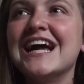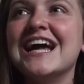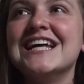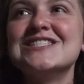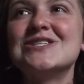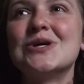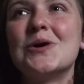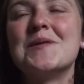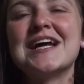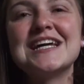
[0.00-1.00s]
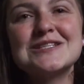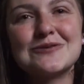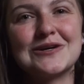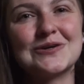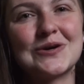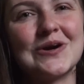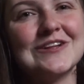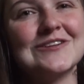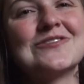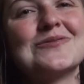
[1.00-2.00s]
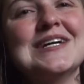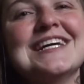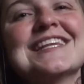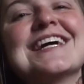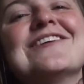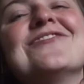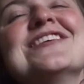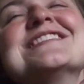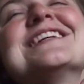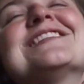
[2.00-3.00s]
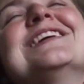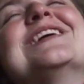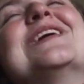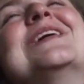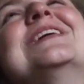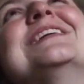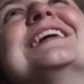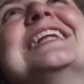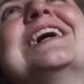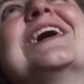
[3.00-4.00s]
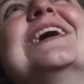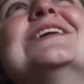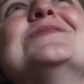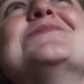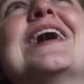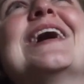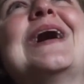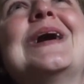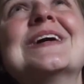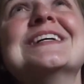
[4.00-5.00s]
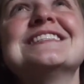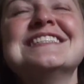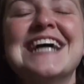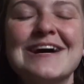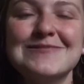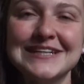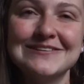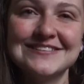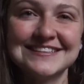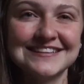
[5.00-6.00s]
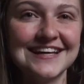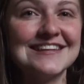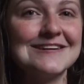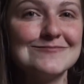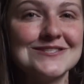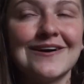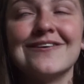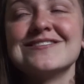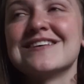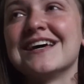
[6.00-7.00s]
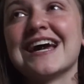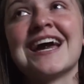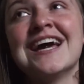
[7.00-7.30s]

and so my kids wanted to crawl all over me, and like, it physically hurt, and it hurt my heart to not be able to let them. So I was like,